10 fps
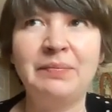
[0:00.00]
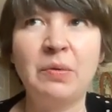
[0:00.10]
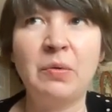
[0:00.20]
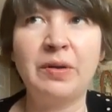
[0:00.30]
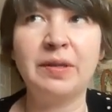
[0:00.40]

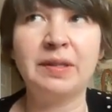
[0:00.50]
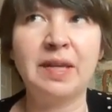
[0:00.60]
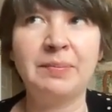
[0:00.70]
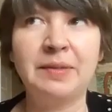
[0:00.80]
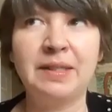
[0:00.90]
or the
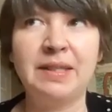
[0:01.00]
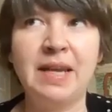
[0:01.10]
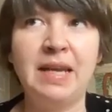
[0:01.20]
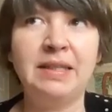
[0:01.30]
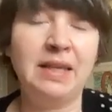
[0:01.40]
steps to
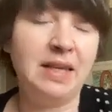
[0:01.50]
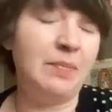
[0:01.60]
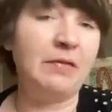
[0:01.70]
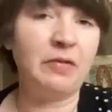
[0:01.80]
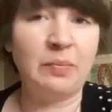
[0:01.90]
take to keep
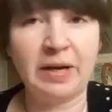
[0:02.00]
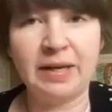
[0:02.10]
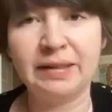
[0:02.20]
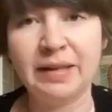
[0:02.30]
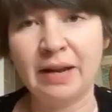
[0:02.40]

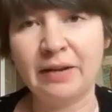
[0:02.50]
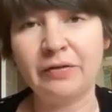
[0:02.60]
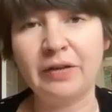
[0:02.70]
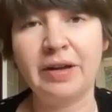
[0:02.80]
everybody safe,